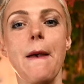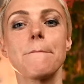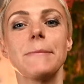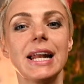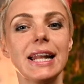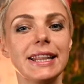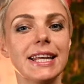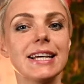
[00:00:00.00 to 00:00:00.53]

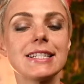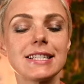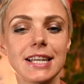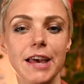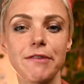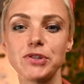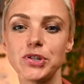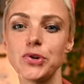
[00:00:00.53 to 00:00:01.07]
but this
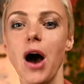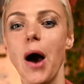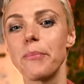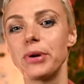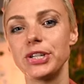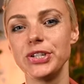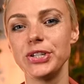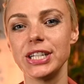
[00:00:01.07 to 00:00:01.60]
gives you
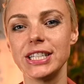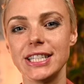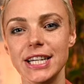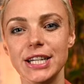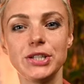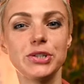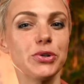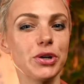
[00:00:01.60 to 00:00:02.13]

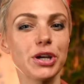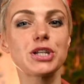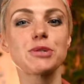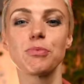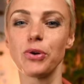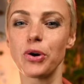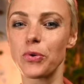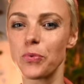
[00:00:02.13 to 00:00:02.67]
opportunity to
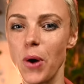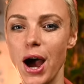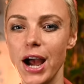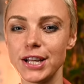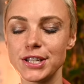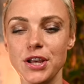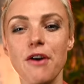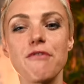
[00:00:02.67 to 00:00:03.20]
explore
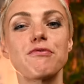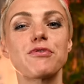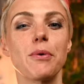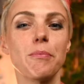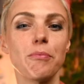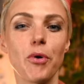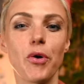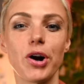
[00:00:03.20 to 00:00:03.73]
wines
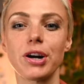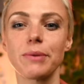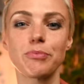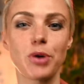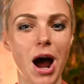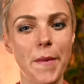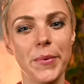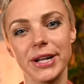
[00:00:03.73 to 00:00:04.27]
from more
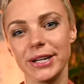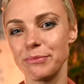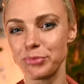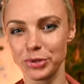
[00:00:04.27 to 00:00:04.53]
prominent